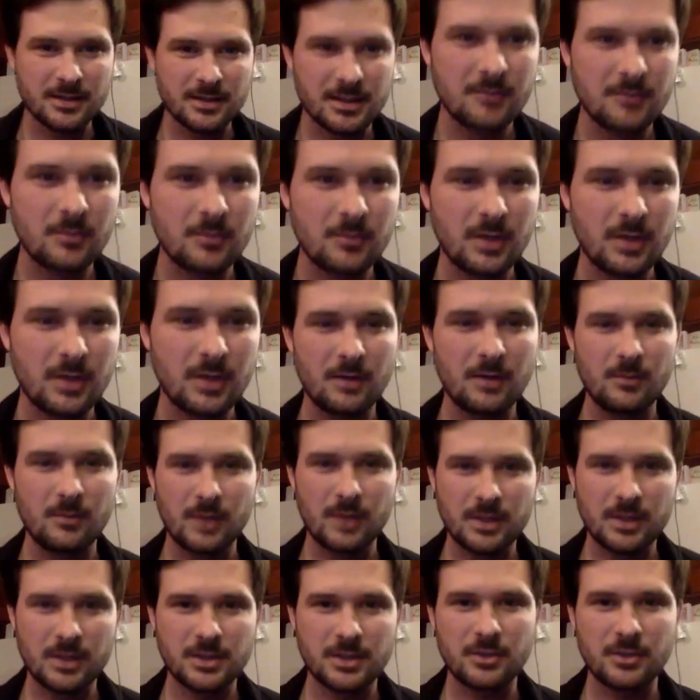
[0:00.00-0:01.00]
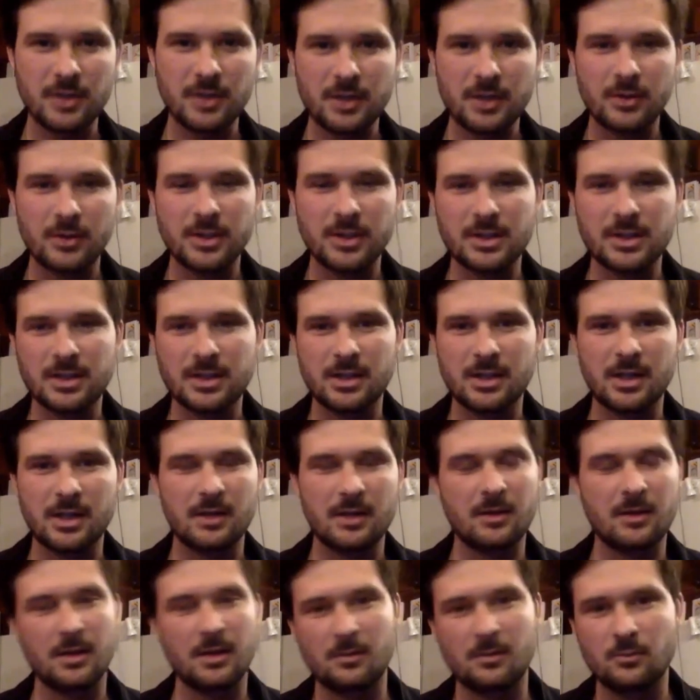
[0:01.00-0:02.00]
Kim. Um, that's a great question, and I'm,
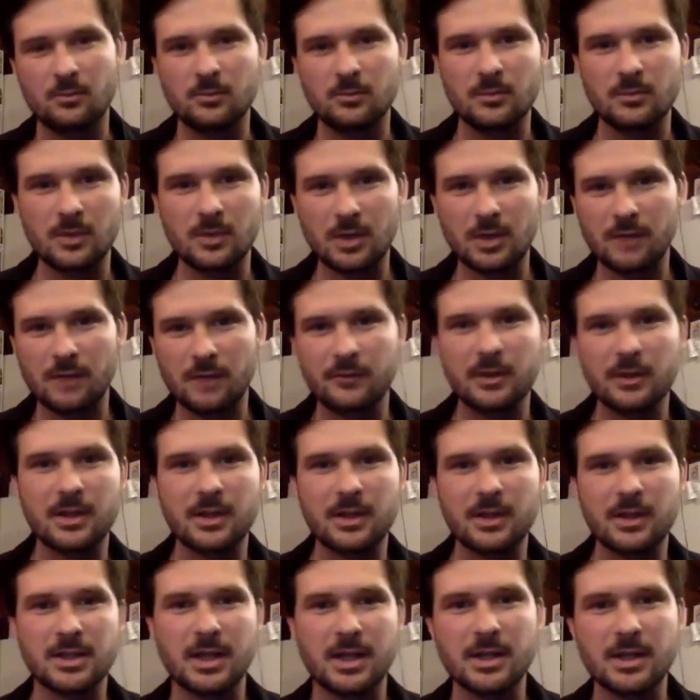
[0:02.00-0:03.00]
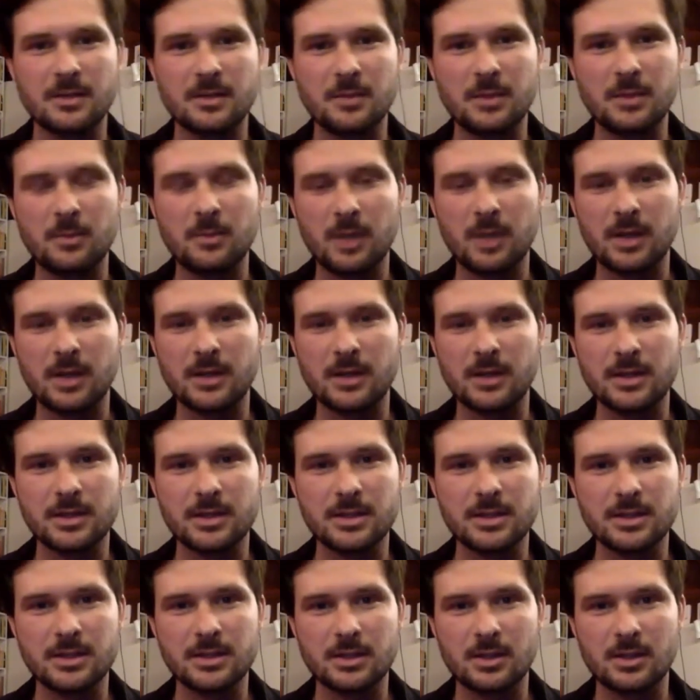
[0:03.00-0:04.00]
um, I'm very excited to be part of this
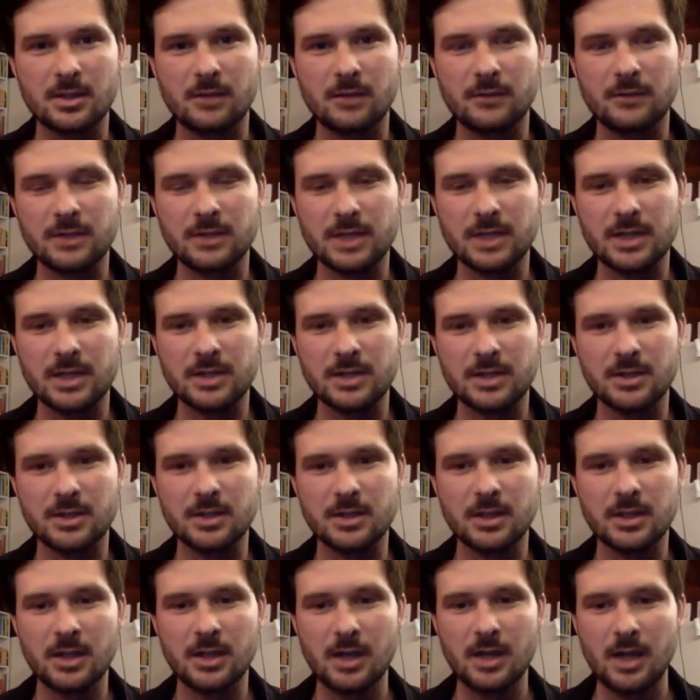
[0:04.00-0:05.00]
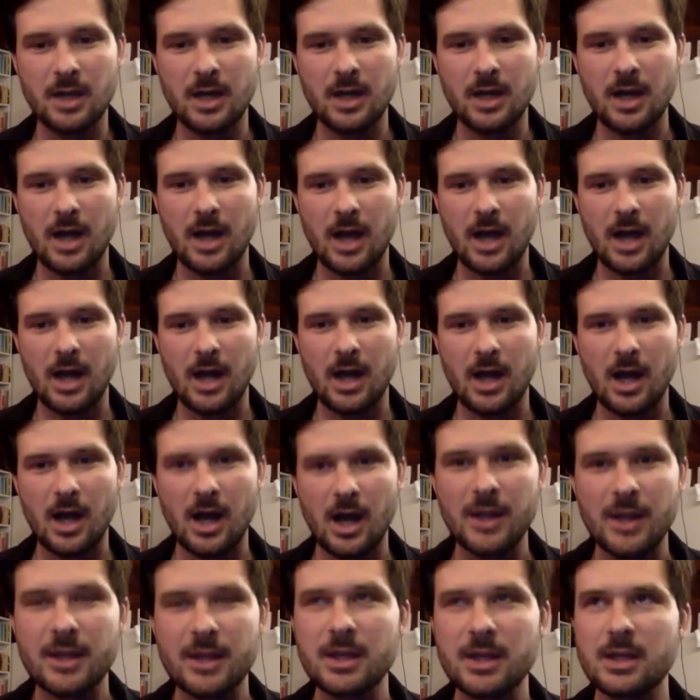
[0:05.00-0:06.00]
conversation. Uh,
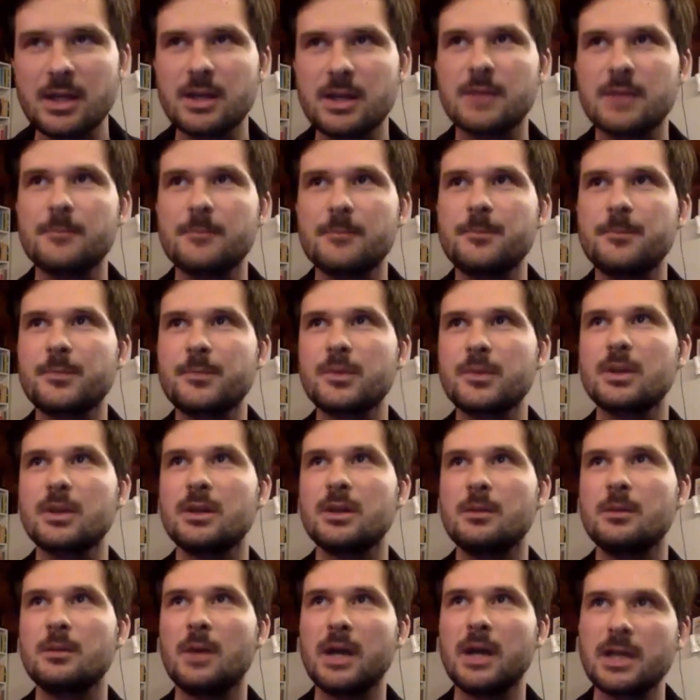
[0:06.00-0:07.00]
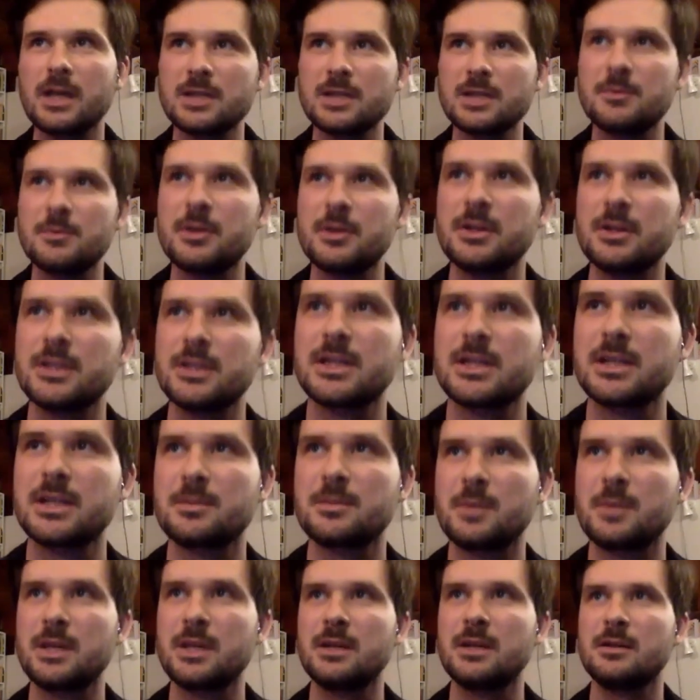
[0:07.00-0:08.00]
I think my experience has
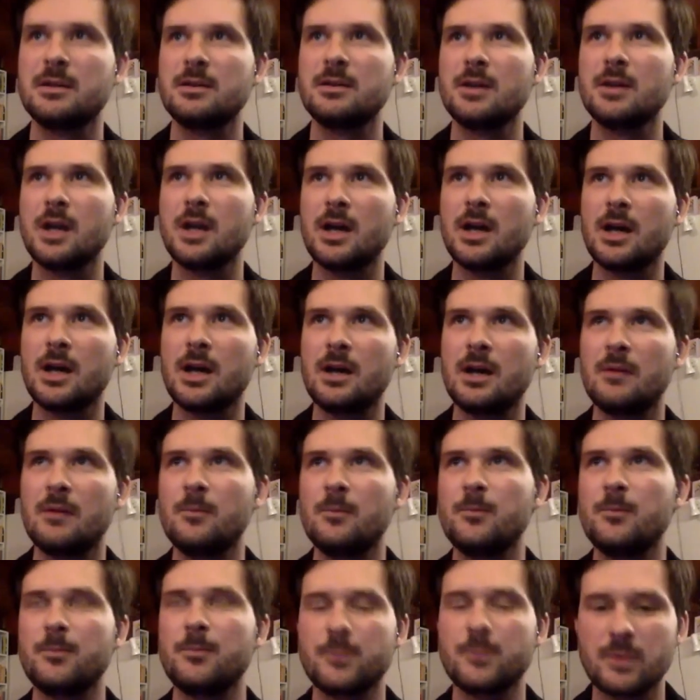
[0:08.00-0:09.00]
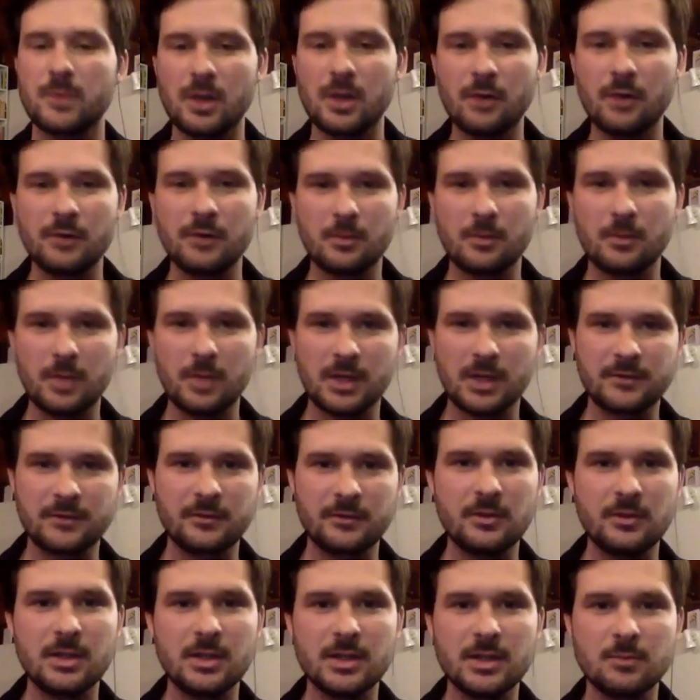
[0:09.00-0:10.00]
been um, over the past
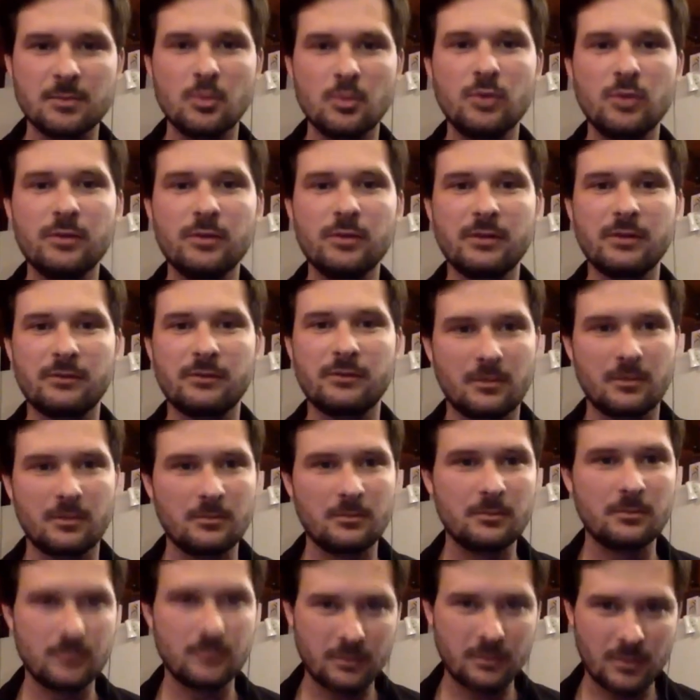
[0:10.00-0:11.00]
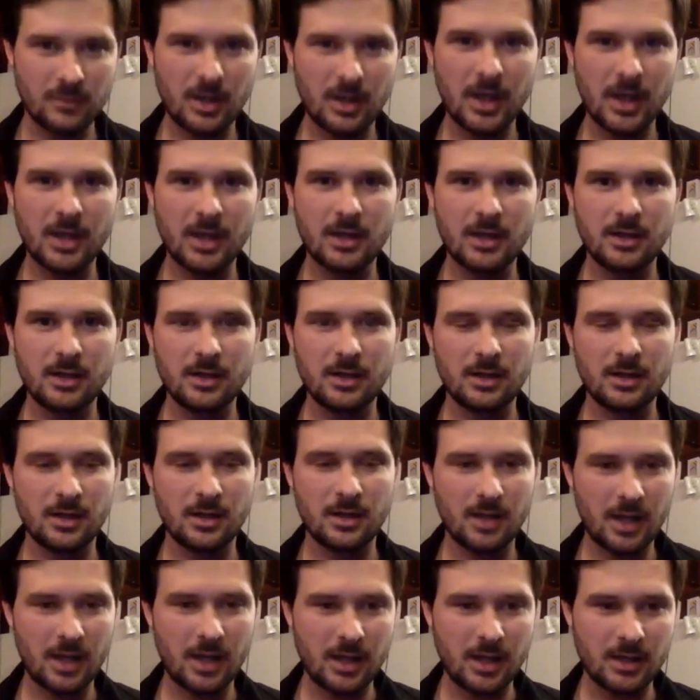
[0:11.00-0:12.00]
few years moving from a,
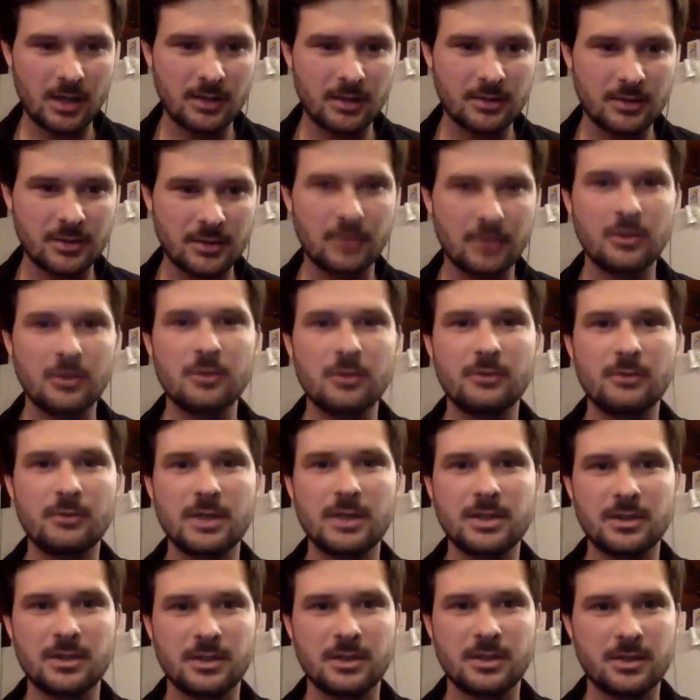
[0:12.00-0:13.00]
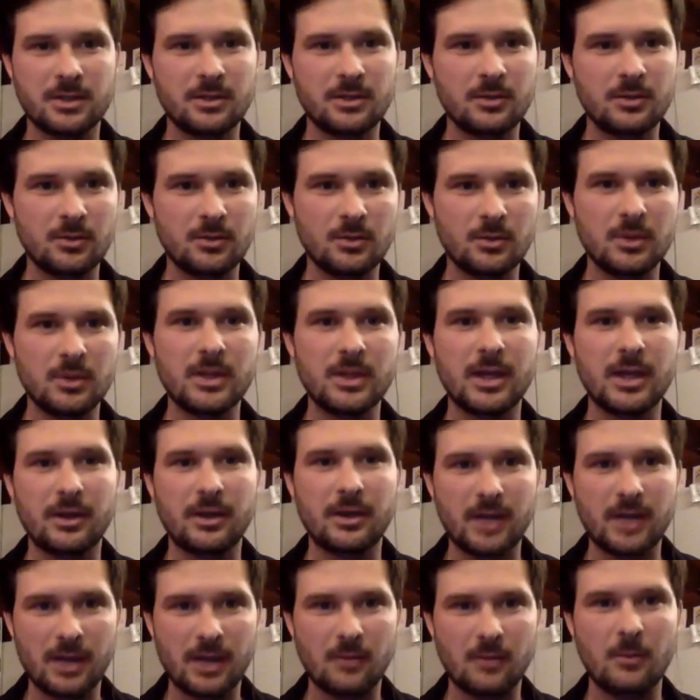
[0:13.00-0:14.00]
a solo researcher who would
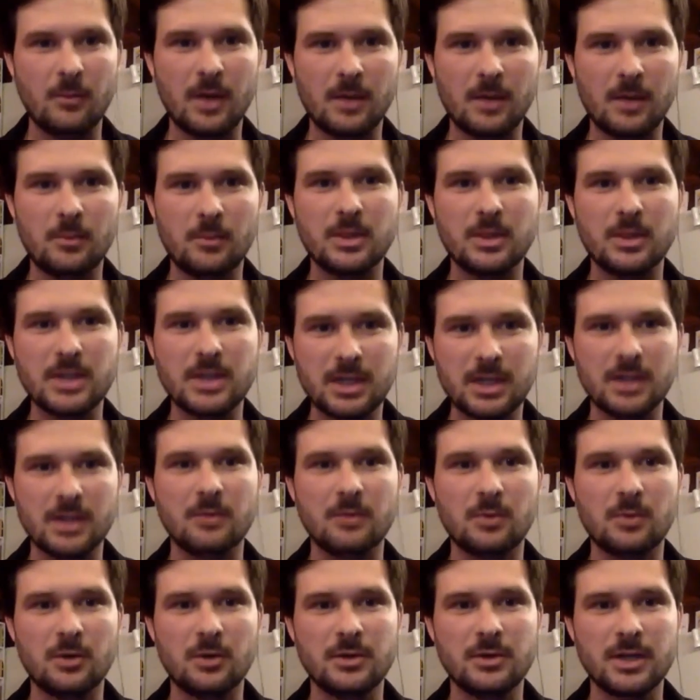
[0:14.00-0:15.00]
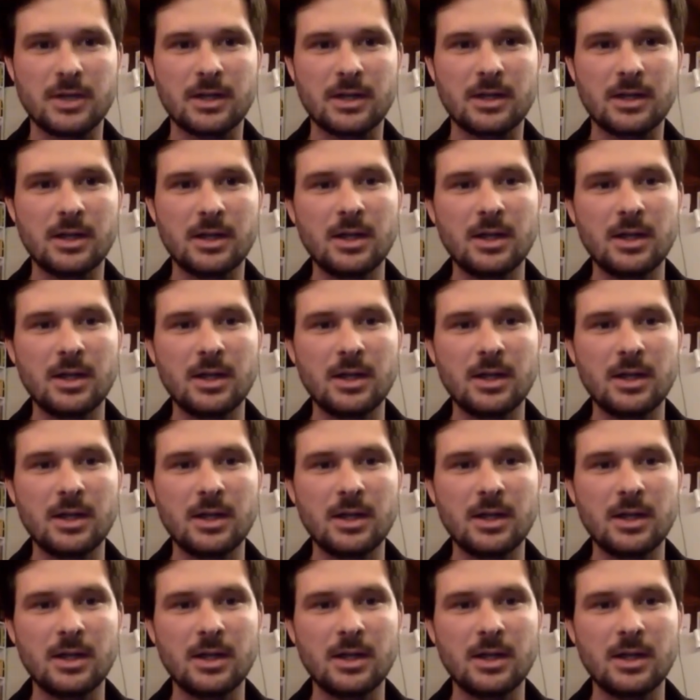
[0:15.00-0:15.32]
carry out my particular project